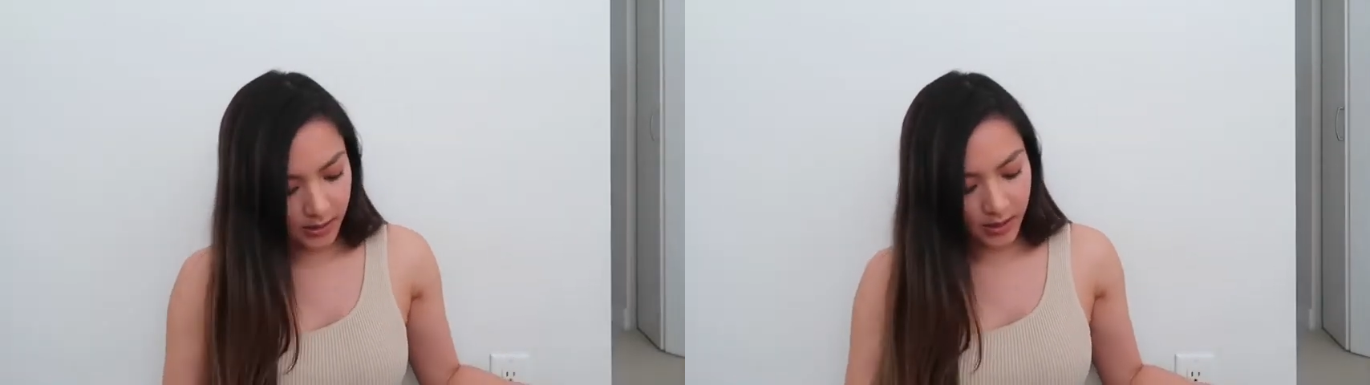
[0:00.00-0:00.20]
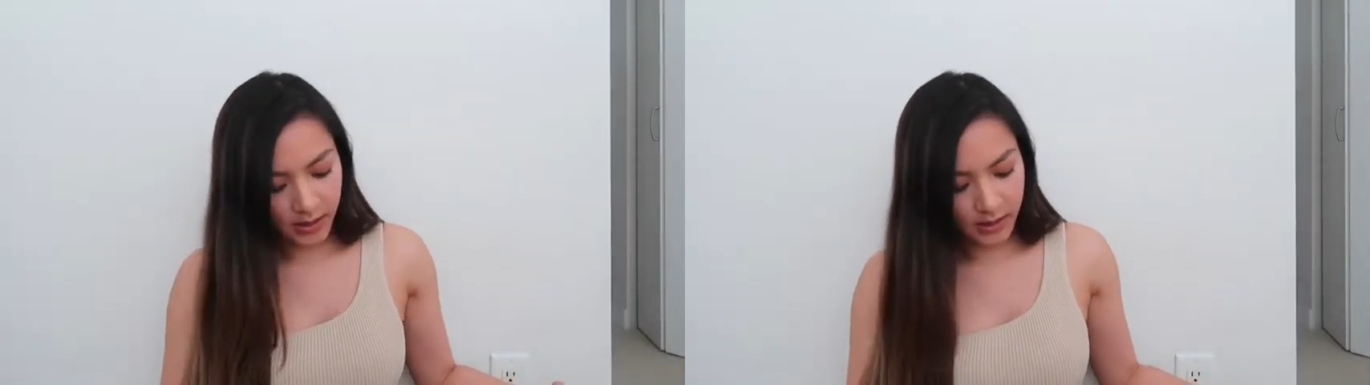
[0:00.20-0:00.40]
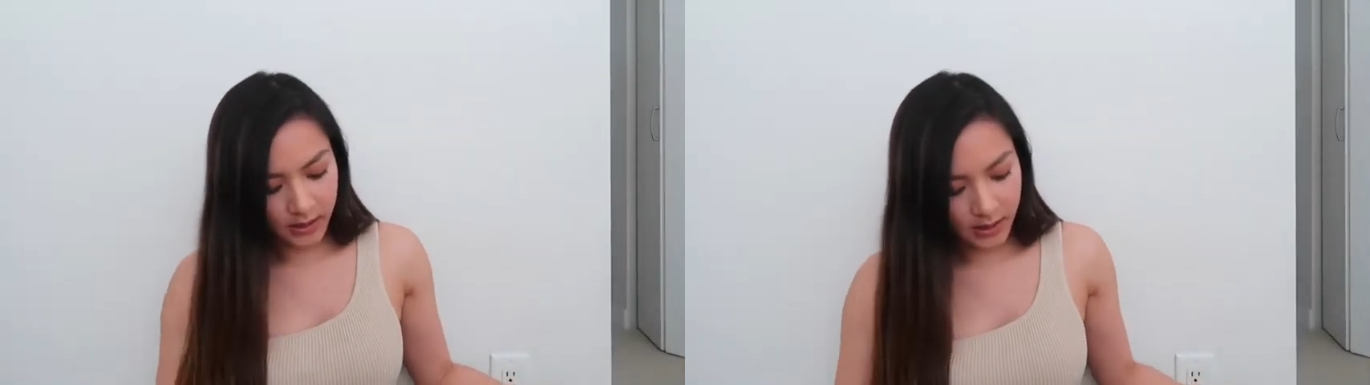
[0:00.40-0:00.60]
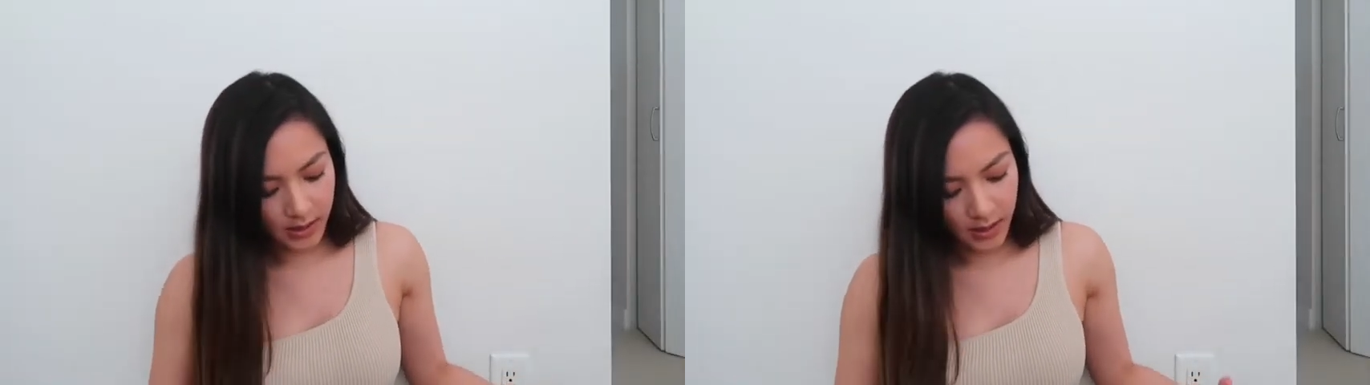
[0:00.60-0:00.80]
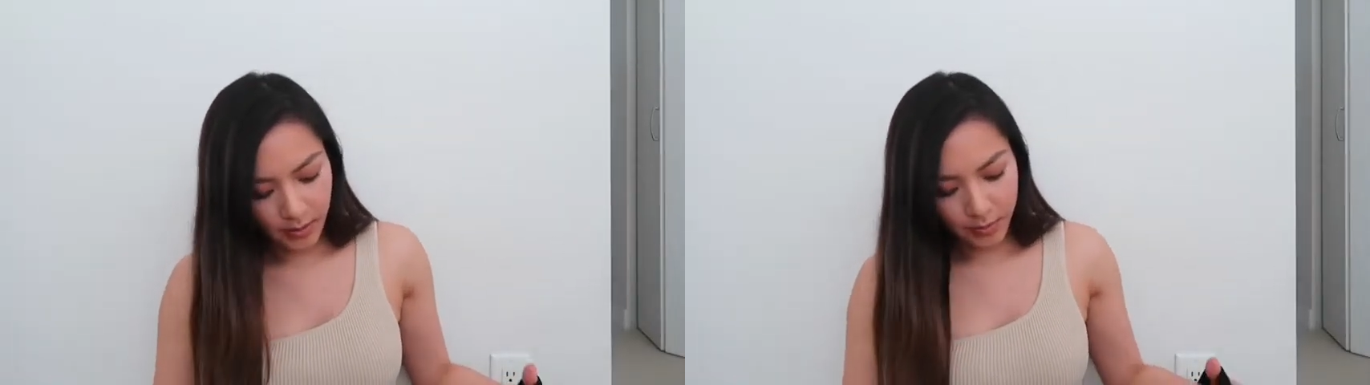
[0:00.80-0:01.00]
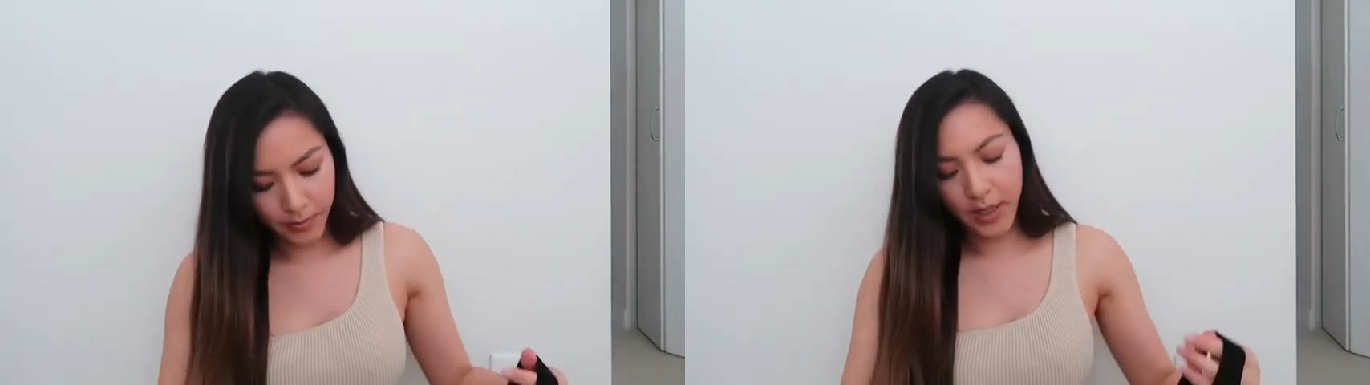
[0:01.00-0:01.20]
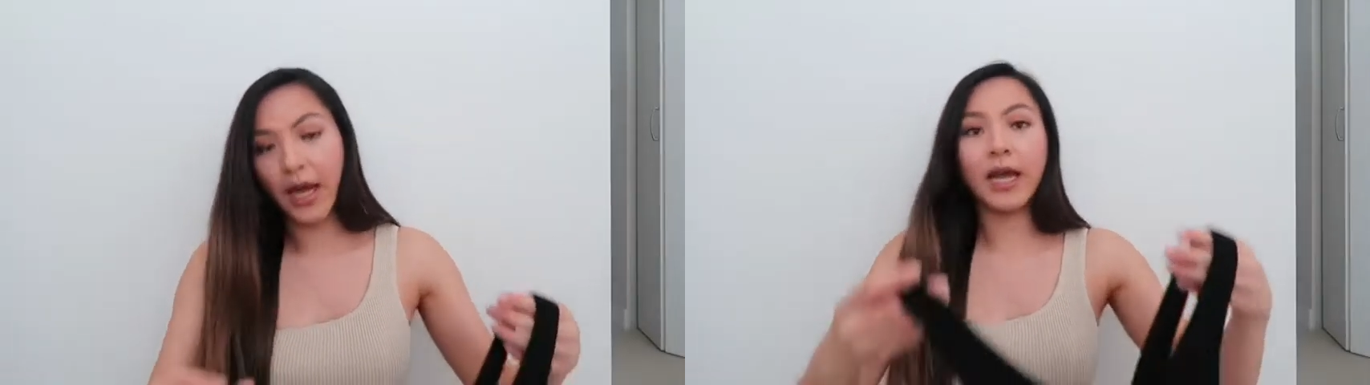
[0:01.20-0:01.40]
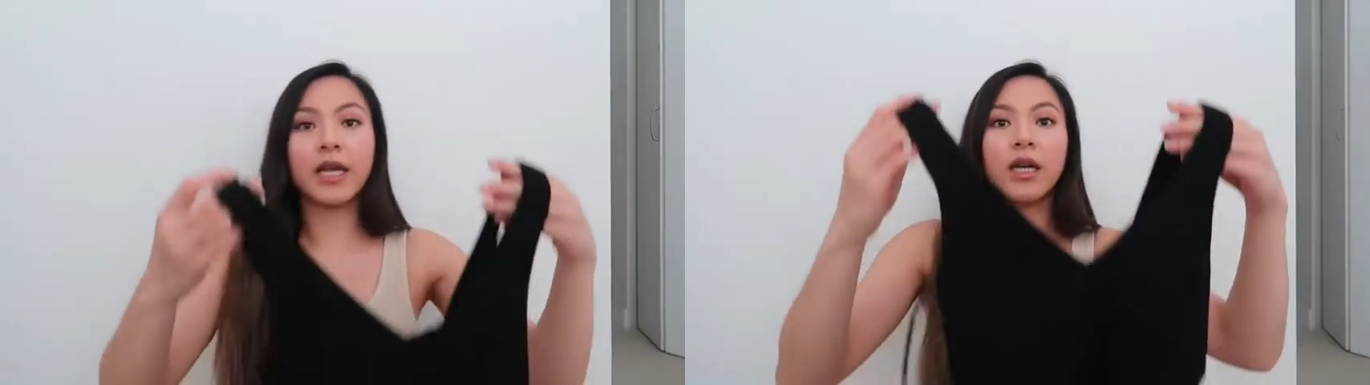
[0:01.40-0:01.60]
this
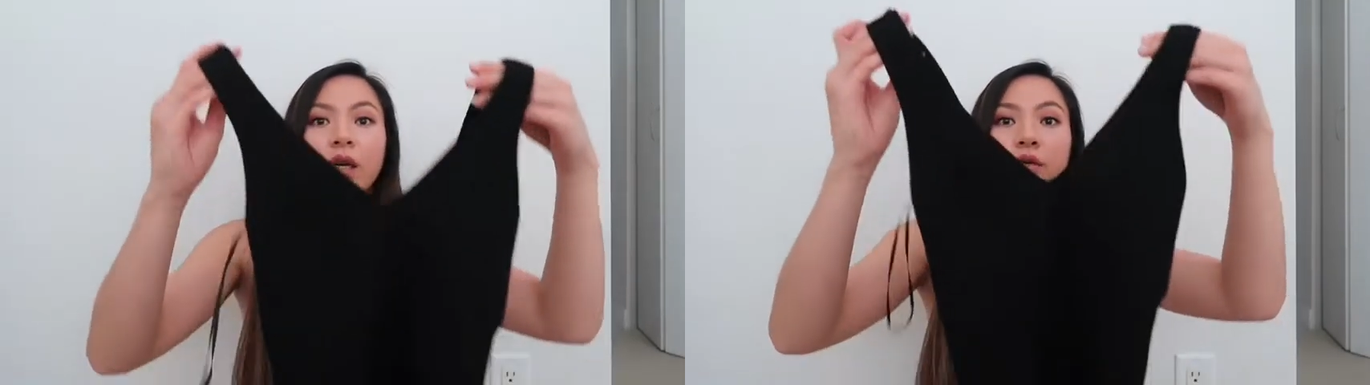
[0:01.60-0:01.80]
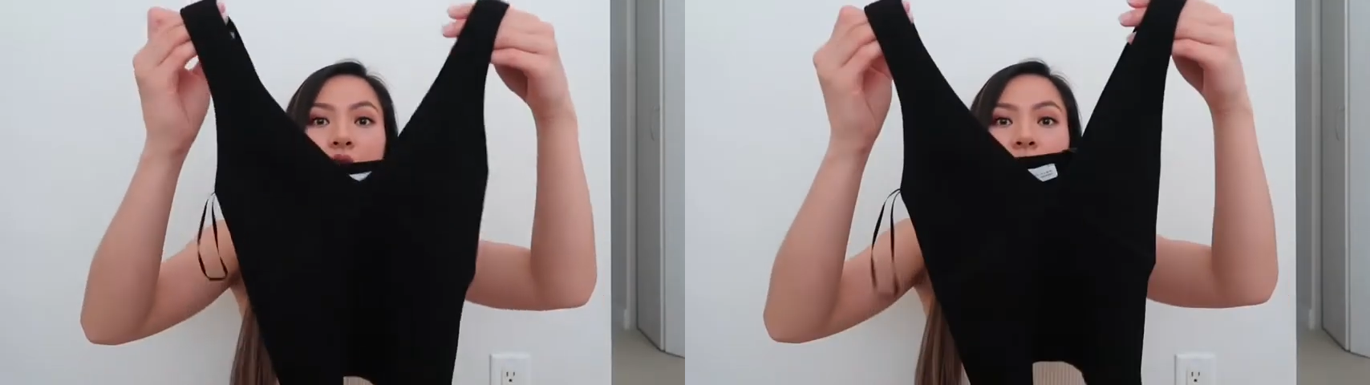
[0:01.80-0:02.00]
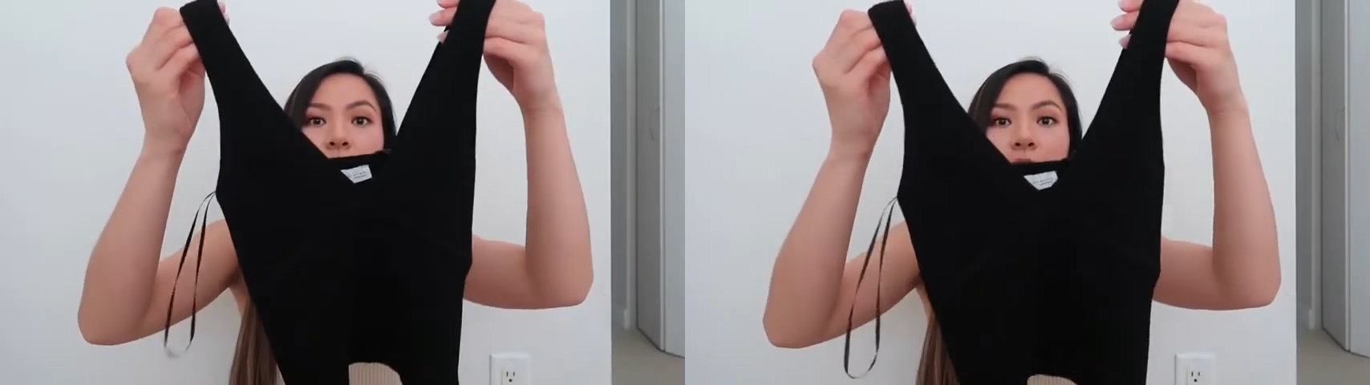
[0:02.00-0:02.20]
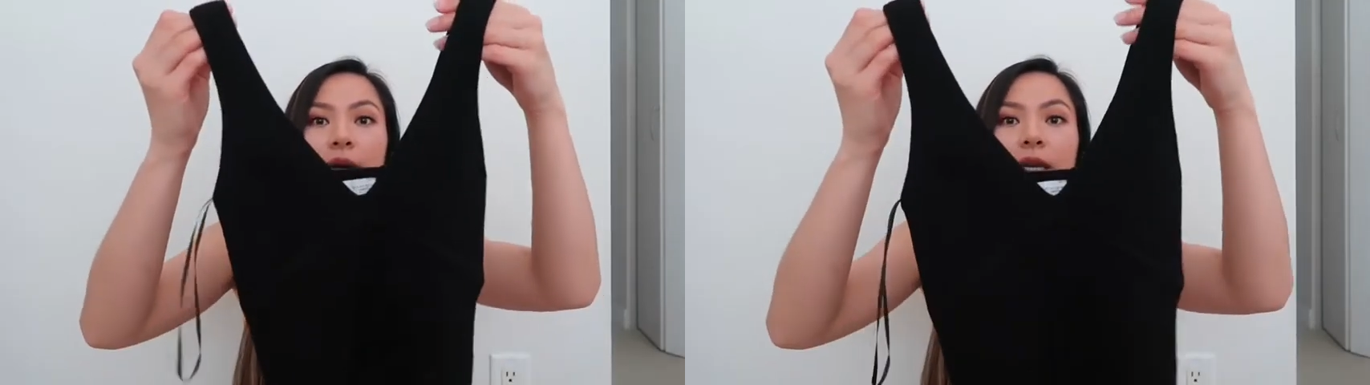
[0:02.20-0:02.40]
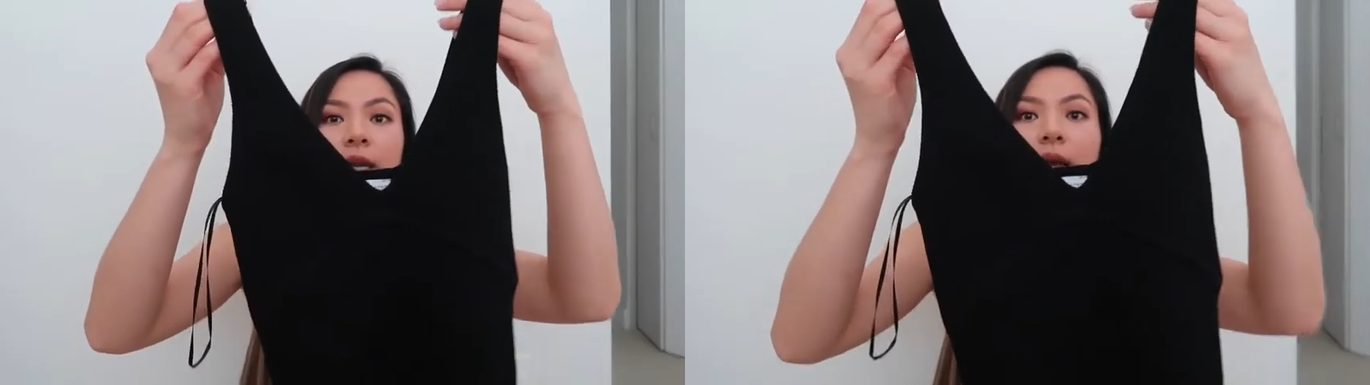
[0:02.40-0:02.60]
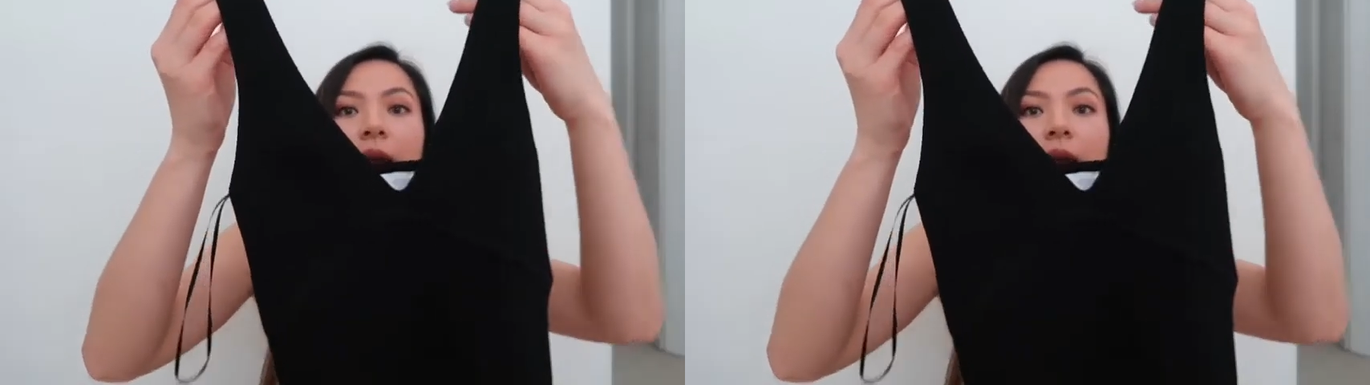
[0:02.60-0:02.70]
black ribbed one.